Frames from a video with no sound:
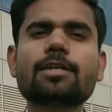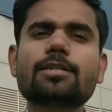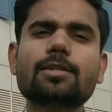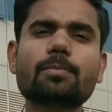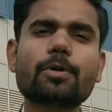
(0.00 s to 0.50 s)

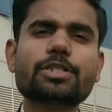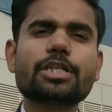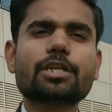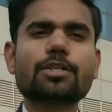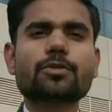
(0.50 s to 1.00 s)
The budget
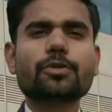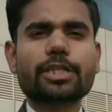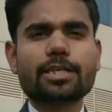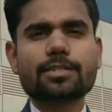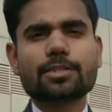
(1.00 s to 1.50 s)
also
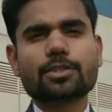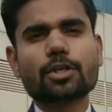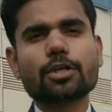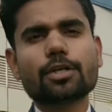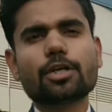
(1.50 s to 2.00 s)
takes
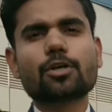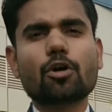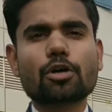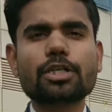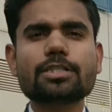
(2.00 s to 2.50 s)
the
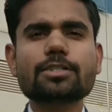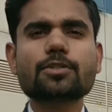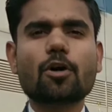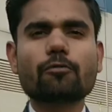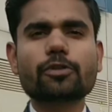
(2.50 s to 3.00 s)
cognizance
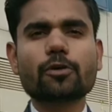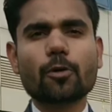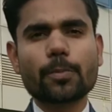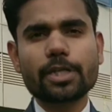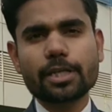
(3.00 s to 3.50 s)
of the
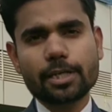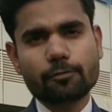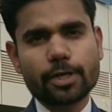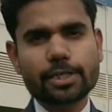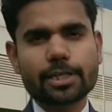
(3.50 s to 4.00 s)
opening
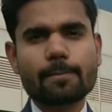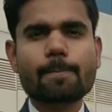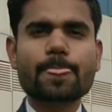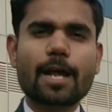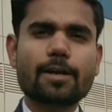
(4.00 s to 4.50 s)
inventory
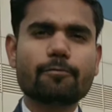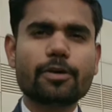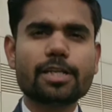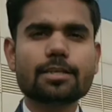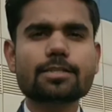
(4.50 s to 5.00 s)
and
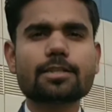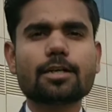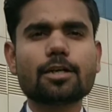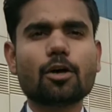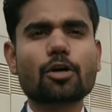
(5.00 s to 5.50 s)
various
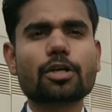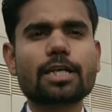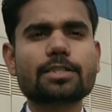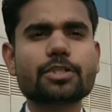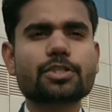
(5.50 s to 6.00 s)

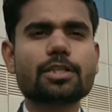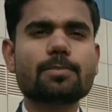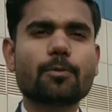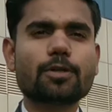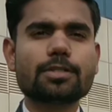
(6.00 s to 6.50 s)
organizational
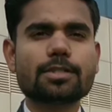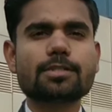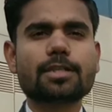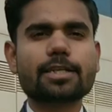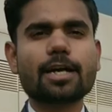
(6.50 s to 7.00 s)
policies
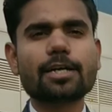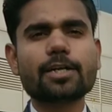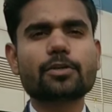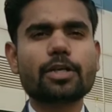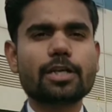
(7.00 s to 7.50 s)
regarding
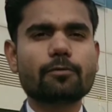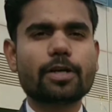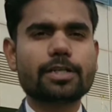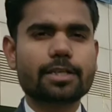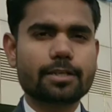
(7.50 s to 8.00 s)
to the
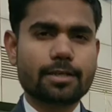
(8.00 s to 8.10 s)
inventory.